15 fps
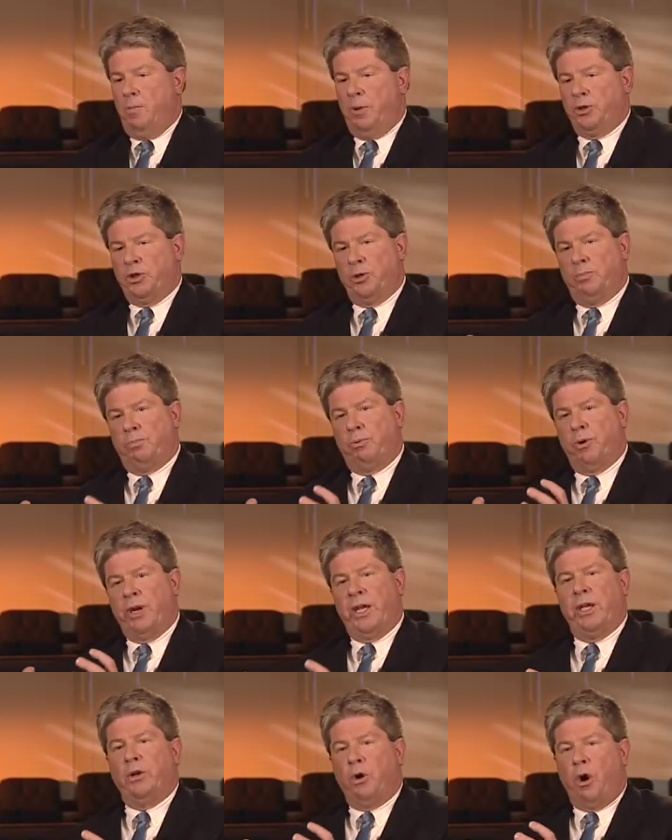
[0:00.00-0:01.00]
but you
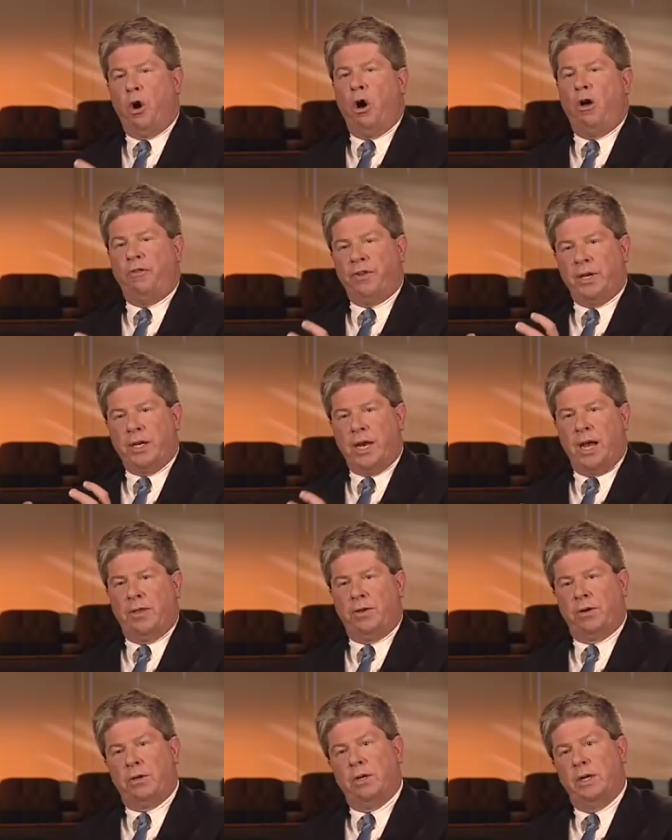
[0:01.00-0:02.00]
bring it all
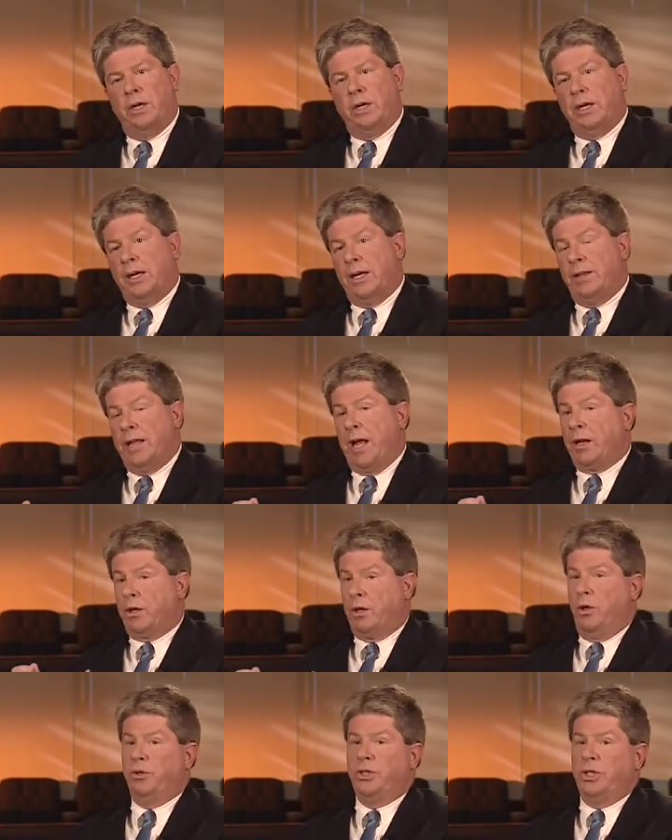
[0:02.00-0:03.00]
together in that
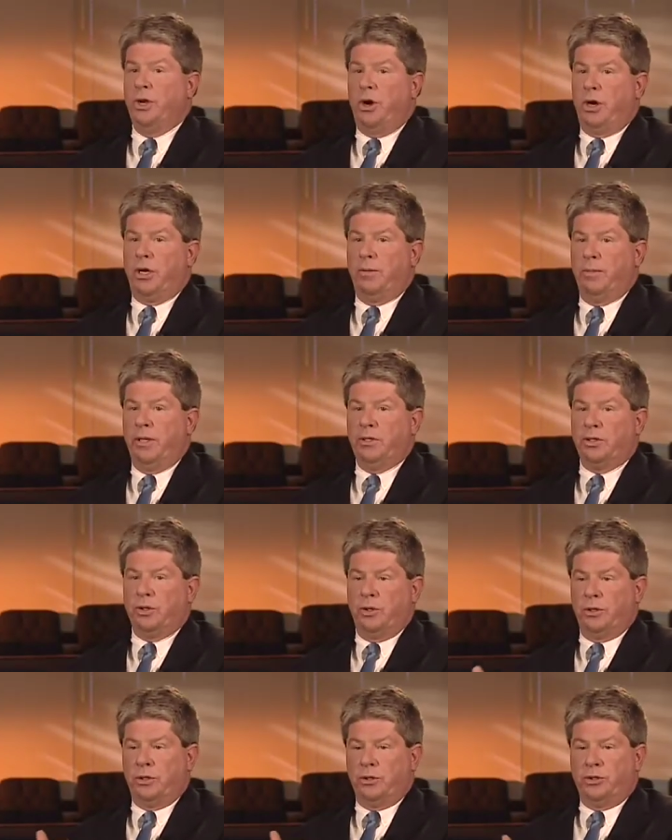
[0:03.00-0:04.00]
closing argument
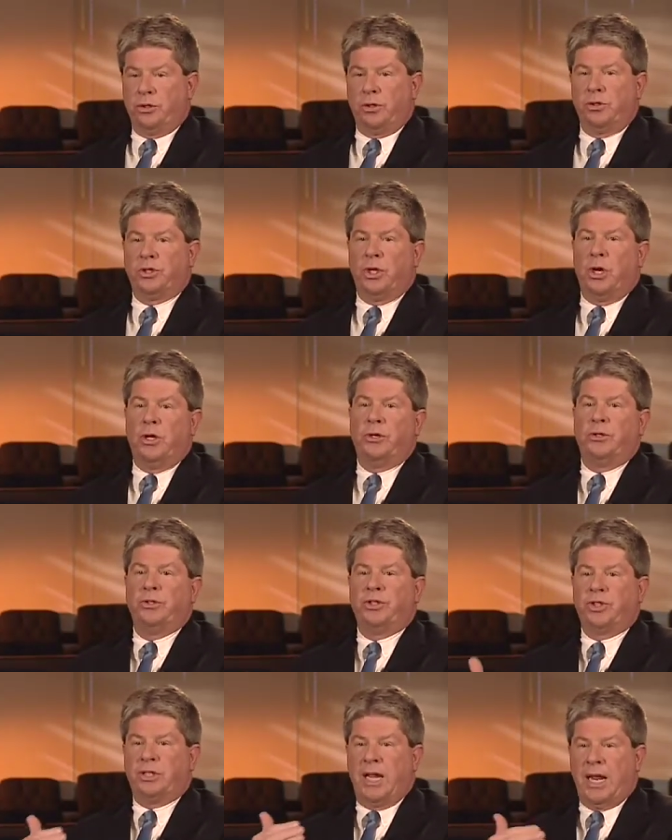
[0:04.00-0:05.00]
so that the jurors
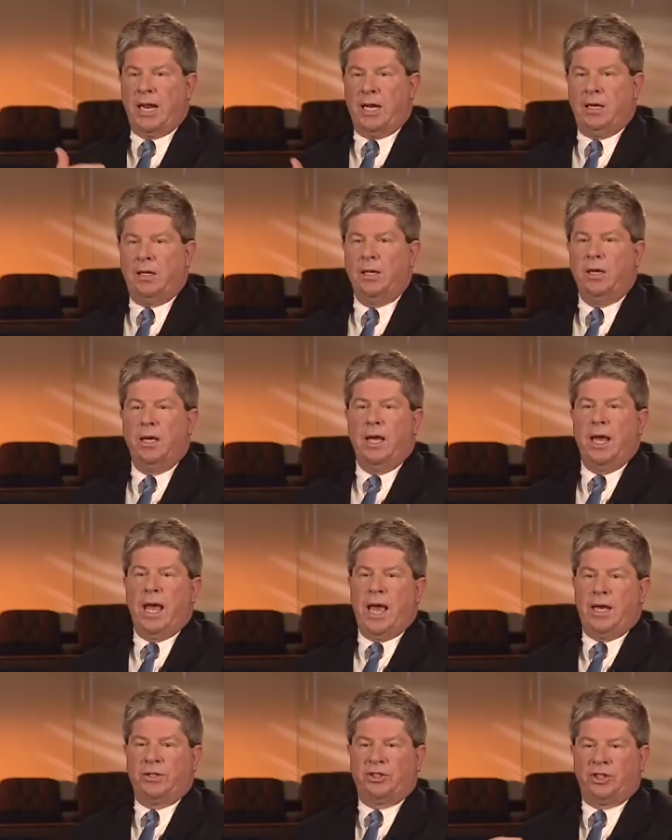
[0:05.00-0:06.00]
understand
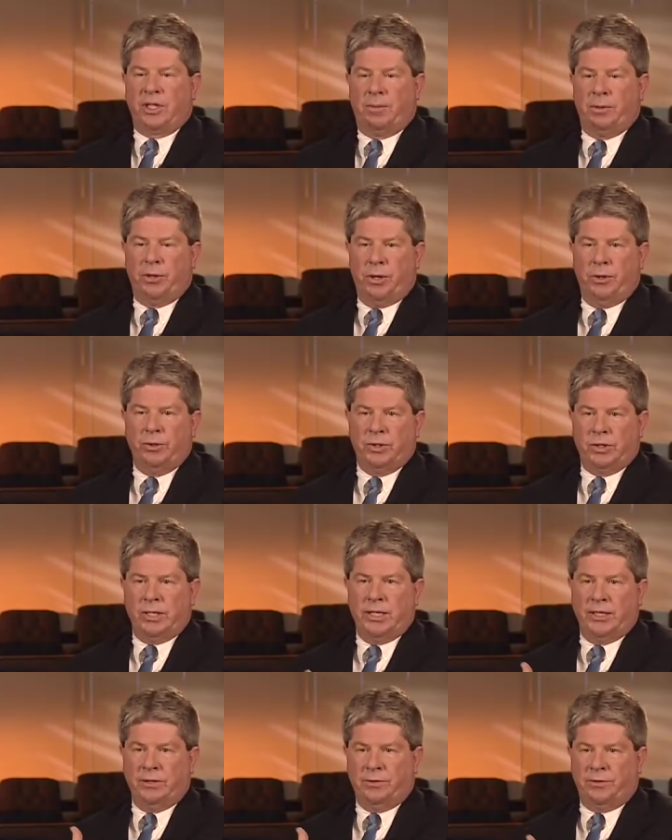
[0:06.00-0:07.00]
how some of those
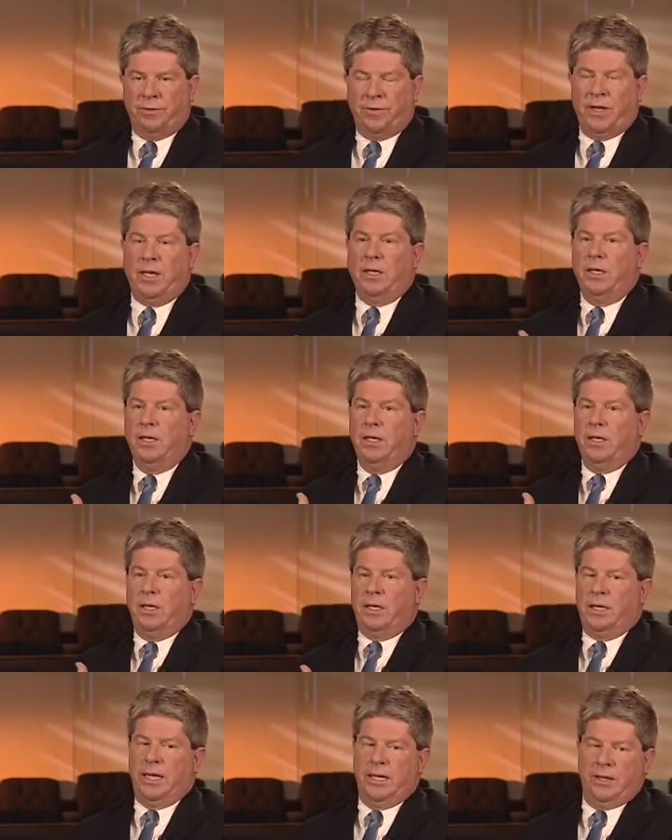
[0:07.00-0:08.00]
things fit.
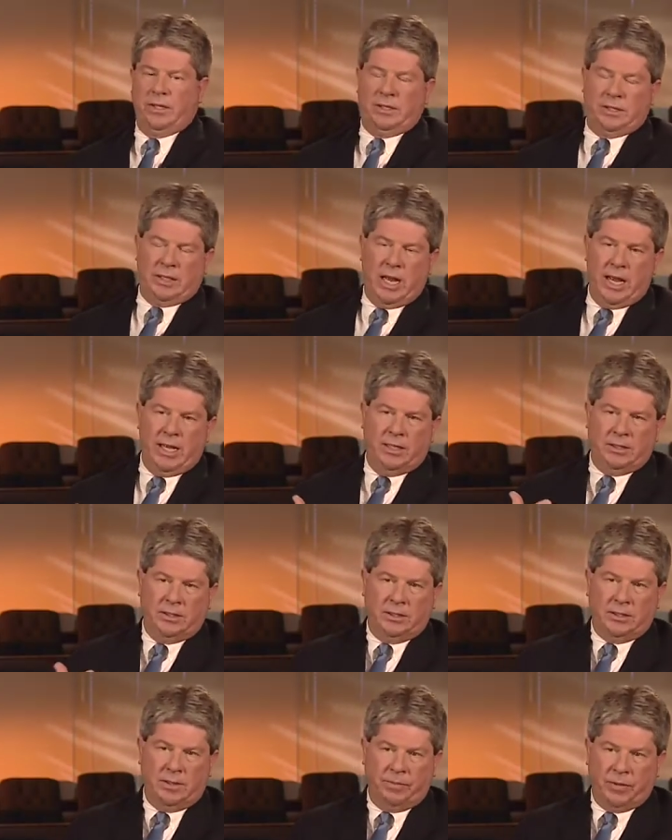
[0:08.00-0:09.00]
Again, the science
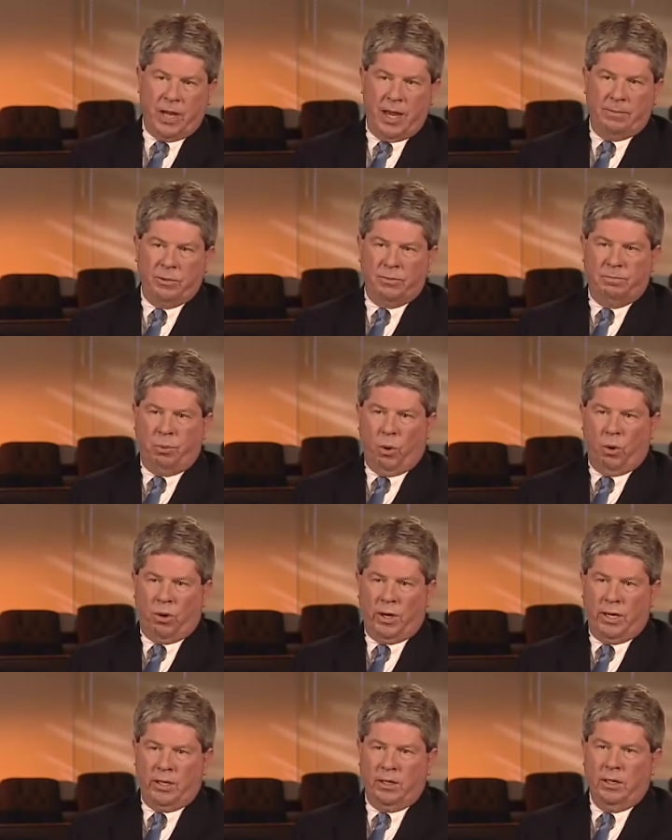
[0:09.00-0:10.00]
is sometimes
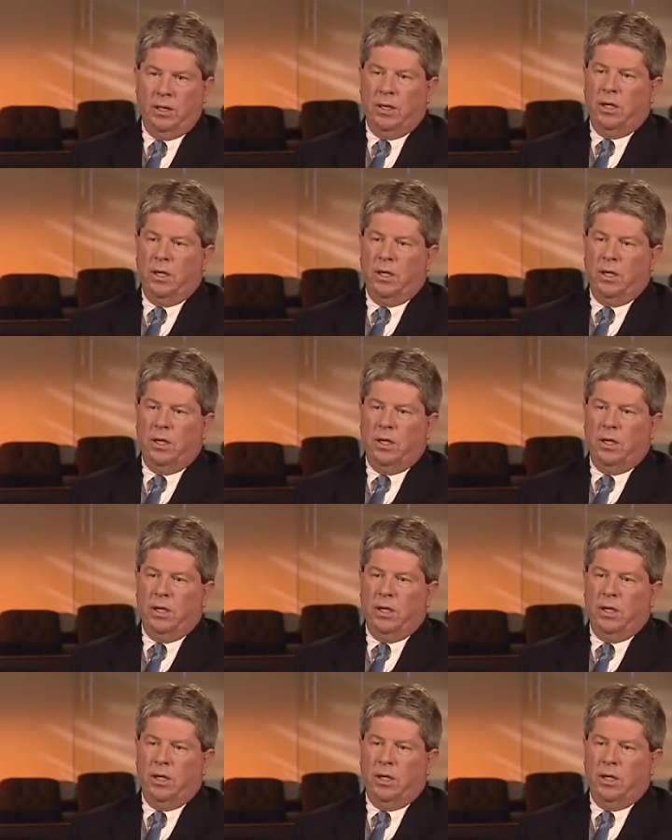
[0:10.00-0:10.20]
boring.